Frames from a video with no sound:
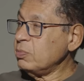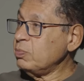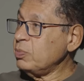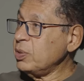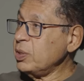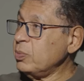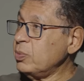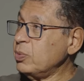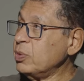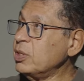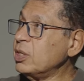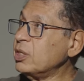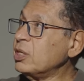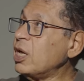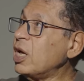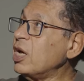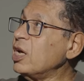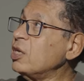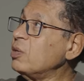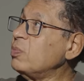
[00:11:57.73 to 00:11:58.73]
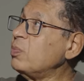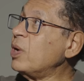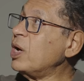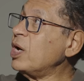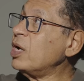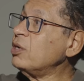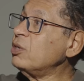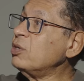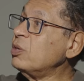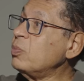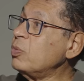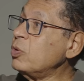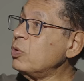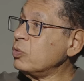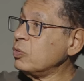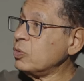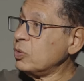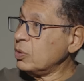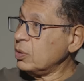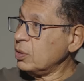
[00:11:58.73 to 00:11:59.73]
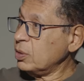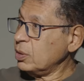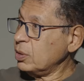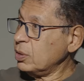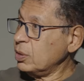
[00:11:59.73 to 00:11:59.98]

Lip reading: people that I admired the most